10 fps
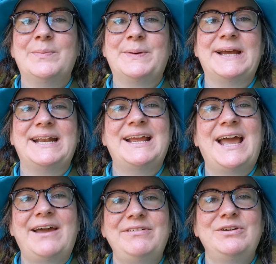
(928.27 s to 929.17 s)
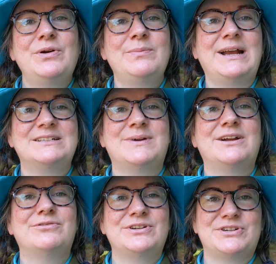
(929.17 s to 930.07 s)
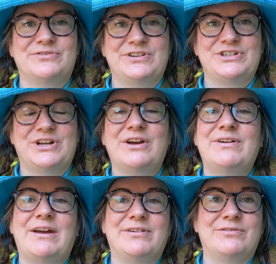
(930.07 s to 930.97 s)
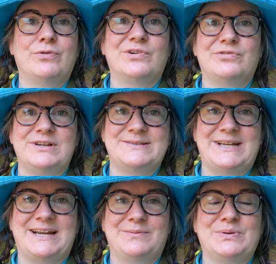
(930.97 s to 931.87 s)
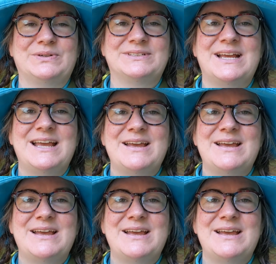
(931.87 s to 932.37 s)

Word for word: but having going back to my original vision of having four freestanding poles